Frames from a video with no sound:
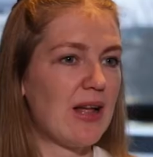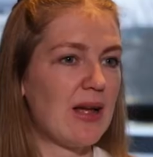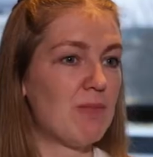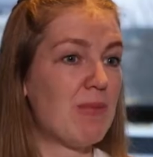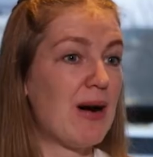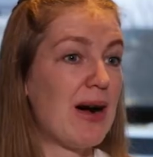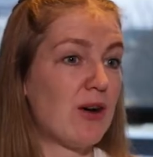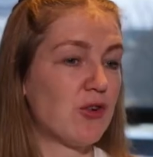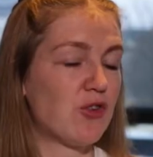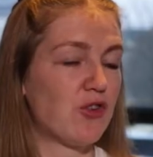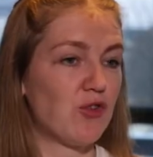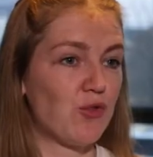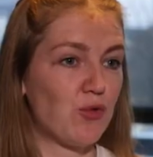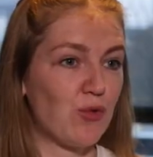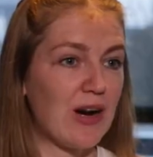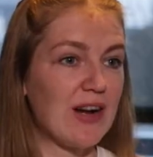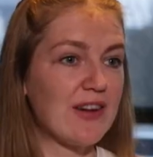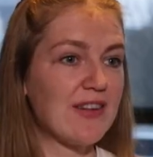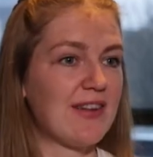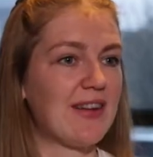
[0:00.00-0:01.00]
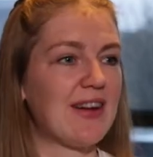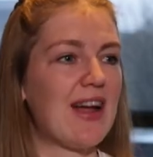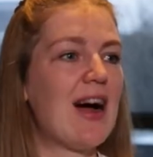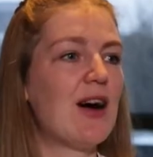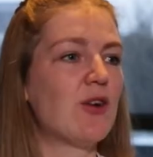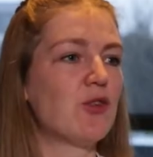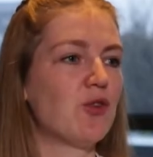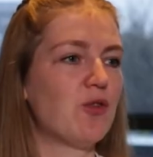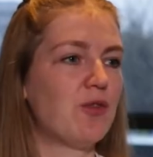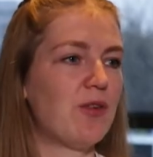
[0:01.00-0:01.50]
about drugs and
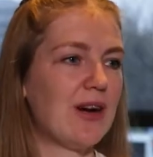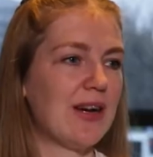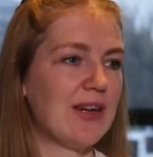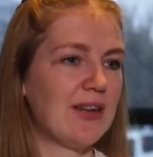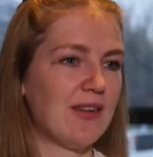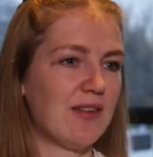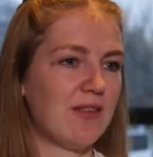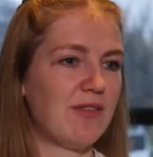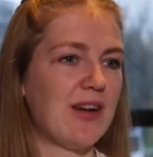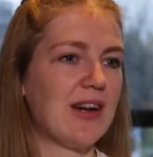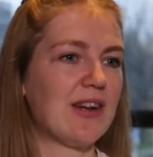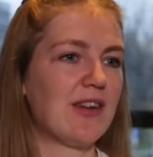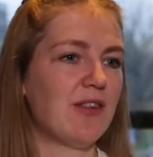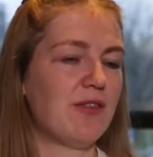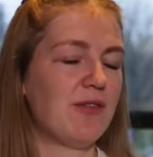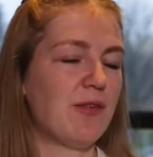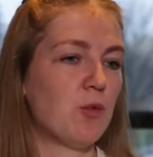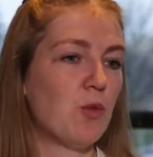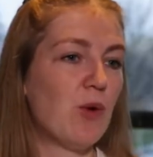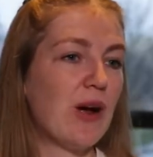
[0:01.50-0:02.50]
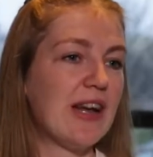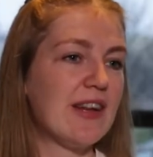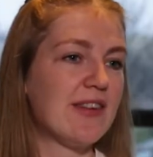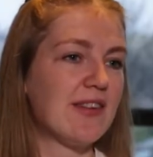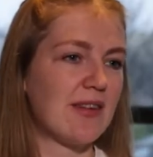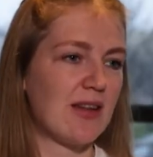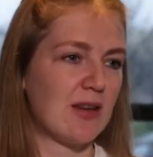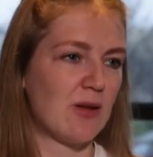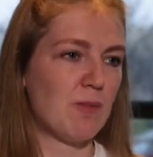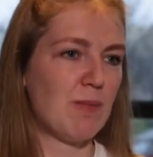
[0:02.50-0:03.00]
how to find effective
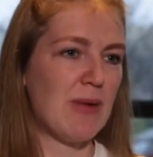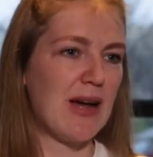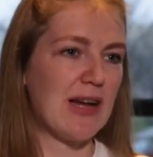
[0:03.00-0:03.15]
ways and